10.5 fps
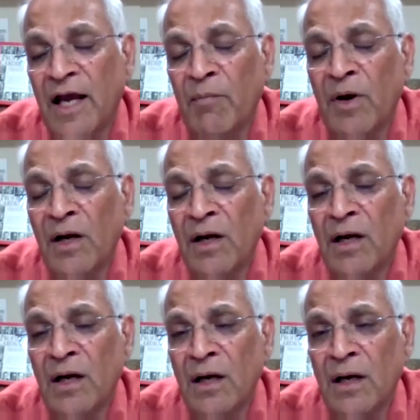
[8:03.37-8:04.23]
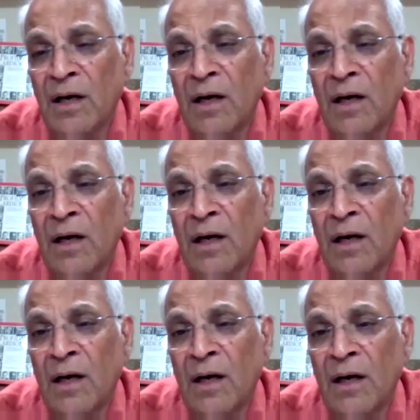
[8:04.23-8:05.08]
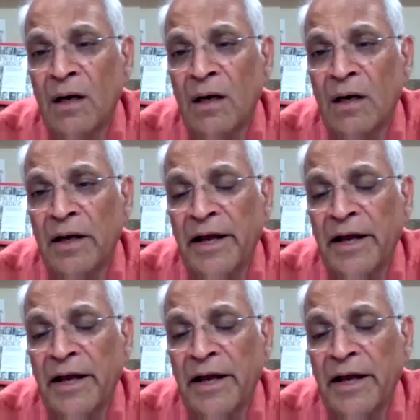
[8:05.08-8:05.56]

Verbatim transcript: Among uh,